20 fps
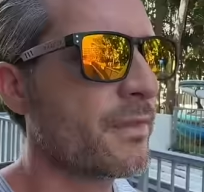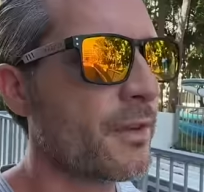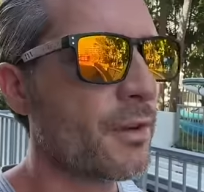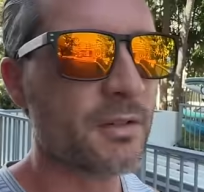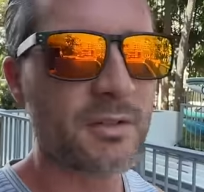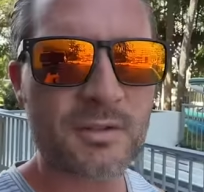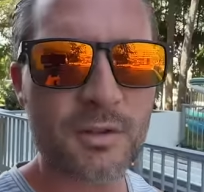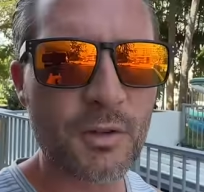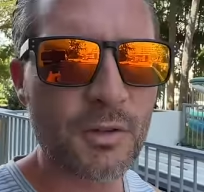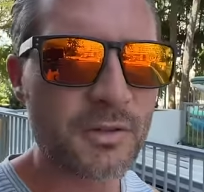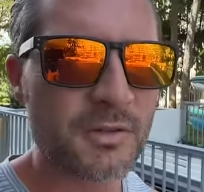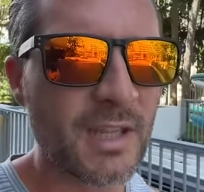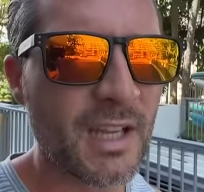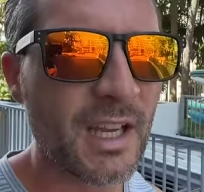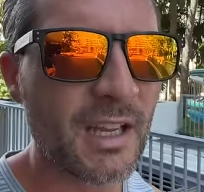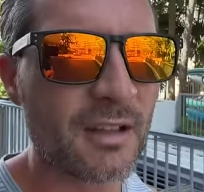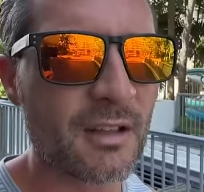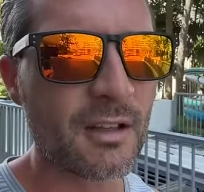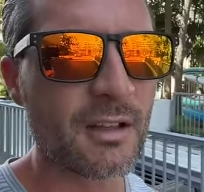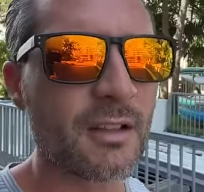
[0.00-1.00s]
They're still
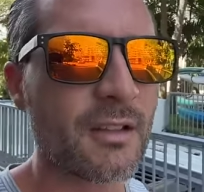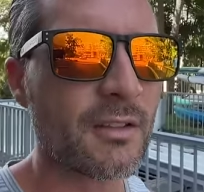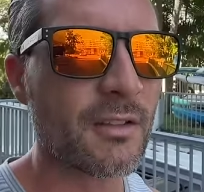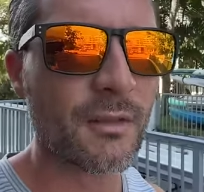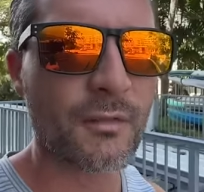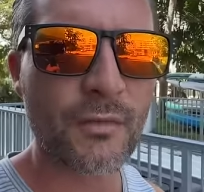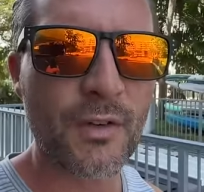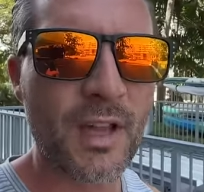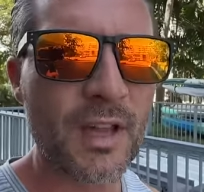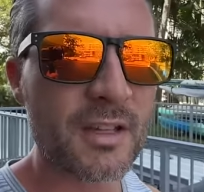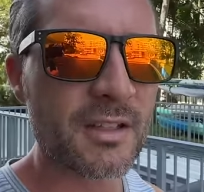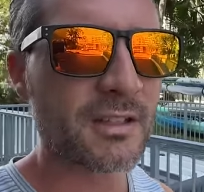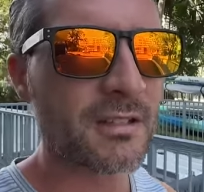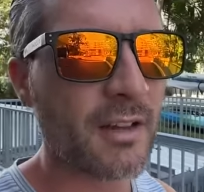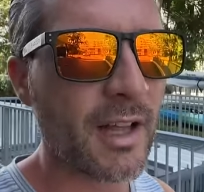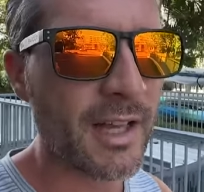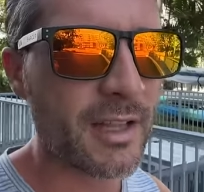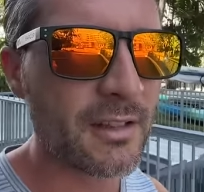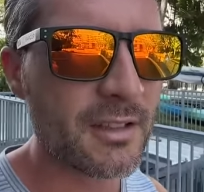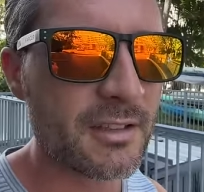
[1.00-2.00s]
saying the, the Fed is
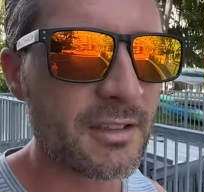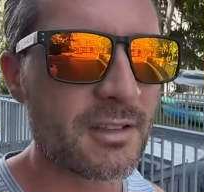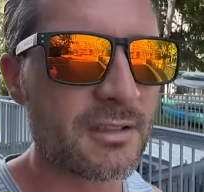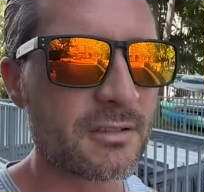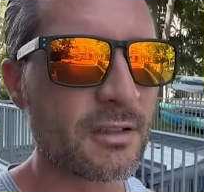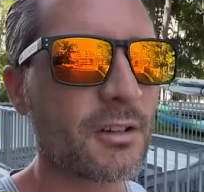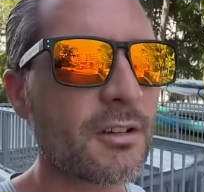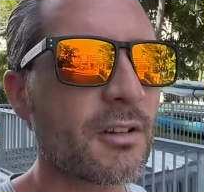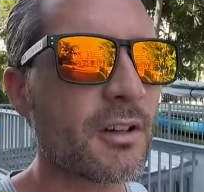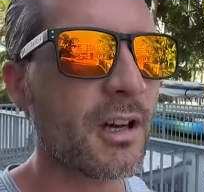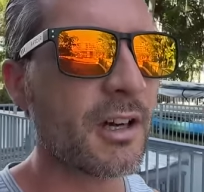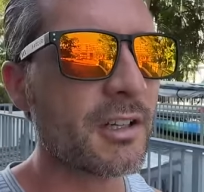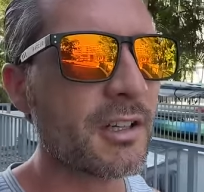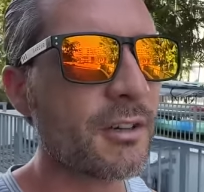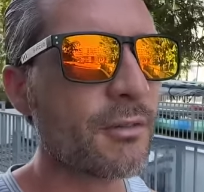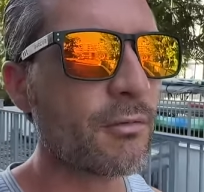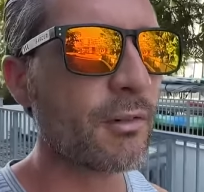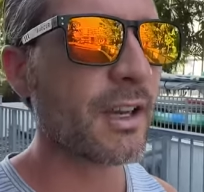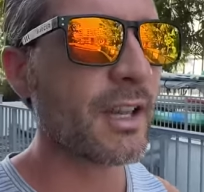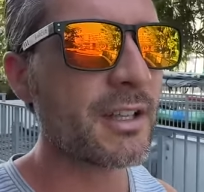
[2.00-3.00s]
likely to start
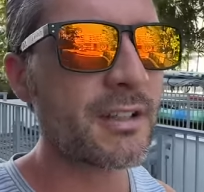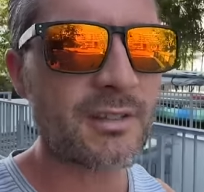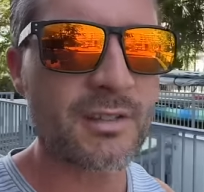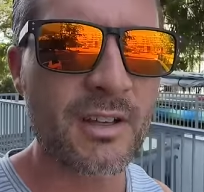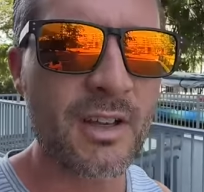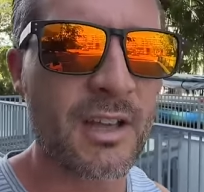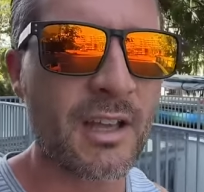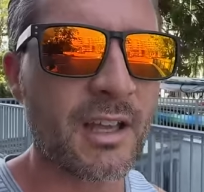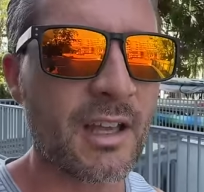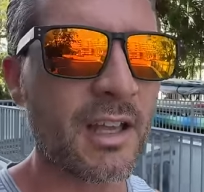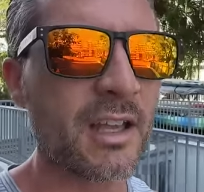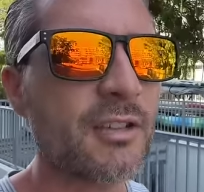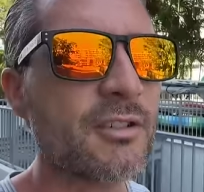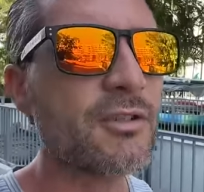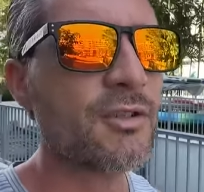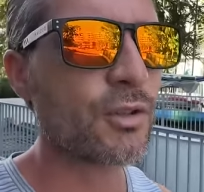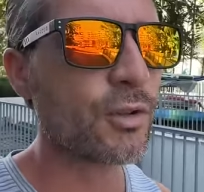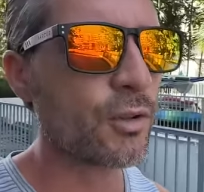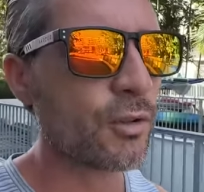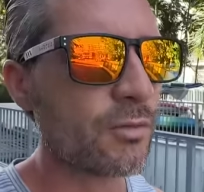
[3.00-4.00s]
cutting rates in
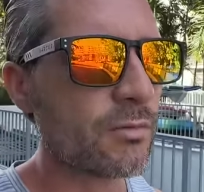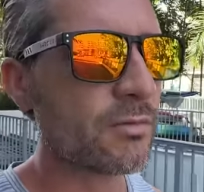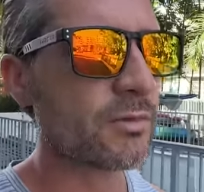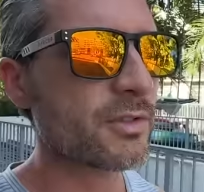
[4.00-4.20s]
June.